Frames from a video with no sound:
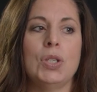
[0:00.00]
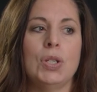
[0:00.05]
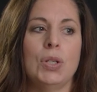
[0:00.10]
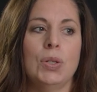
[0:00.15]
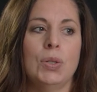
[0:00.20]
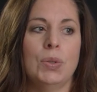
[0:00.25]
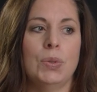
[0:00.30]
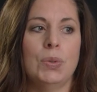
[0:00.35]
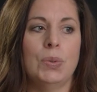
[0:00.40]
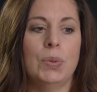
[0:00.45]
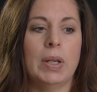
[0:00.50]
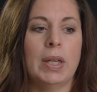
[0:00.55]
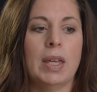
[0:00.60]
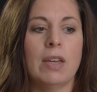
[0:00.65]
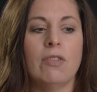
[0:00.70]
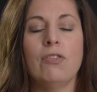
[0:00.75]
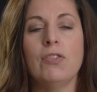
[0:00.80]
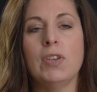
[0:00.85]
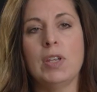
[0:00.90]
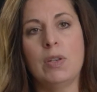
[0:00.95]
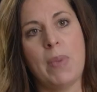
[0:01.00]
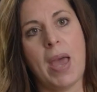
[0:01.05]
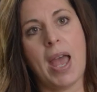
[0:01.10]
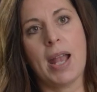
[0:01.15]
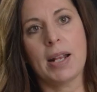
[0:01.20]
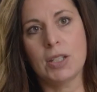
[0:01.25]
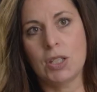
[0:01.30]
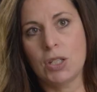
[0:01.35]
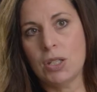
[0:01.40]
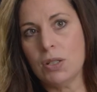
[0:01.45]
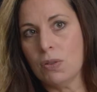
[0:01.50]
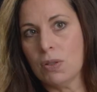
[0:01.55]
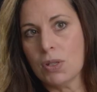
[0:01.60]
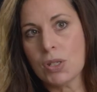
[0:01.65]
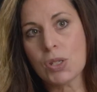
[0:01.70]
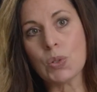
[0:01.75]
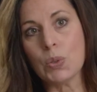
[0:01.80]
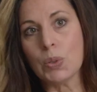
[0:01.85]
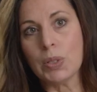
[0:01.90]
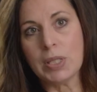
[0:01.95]
to give feedback to
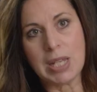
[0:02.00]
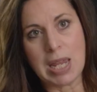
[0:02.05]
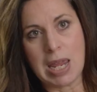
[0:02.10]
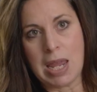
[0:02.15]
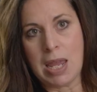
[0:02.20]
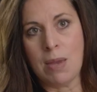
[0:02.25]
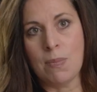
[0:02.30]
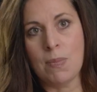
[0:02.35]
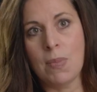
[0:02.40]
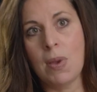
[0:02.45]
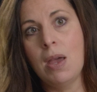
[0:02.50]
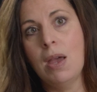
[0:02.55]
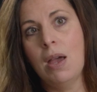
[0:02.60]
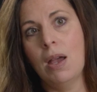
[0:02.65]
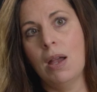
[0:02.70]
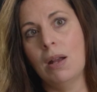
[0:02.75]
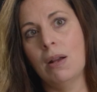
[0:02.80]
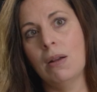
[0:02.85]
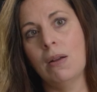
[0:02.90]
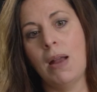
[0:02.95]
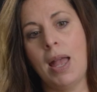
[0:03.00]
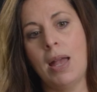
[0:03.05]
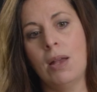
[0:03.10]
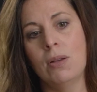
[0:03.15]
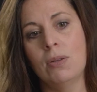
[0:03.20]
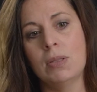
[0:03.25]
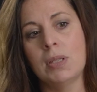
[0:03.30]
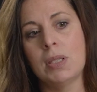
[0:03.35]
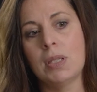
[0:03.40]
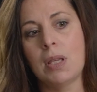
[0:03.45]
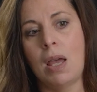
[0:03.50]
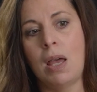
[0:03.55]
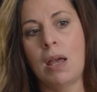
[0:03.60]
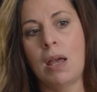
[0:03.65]
the school team around